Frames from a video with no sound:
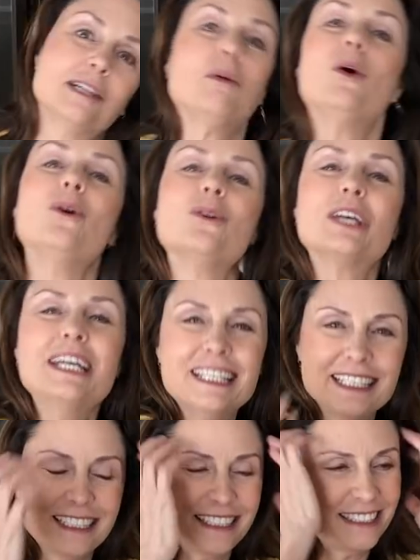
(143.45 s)
I'm old.
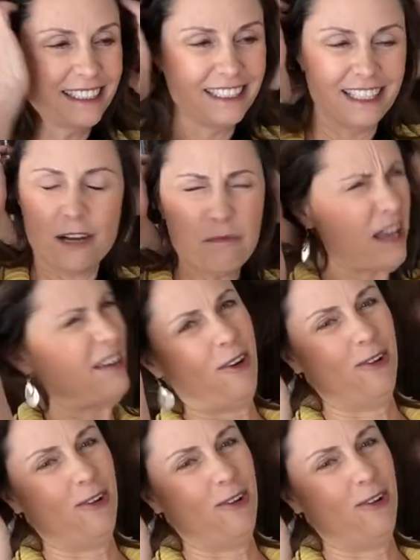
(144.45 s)
I'm not